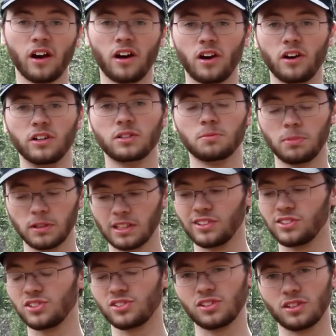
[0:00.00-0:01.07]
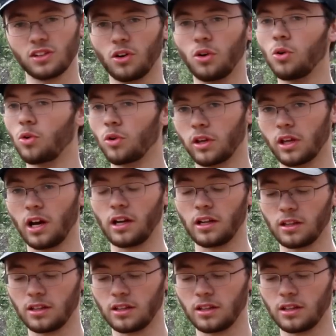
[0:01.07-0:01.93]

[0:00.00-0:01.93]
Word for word: ARs, but this isn't the whole gun.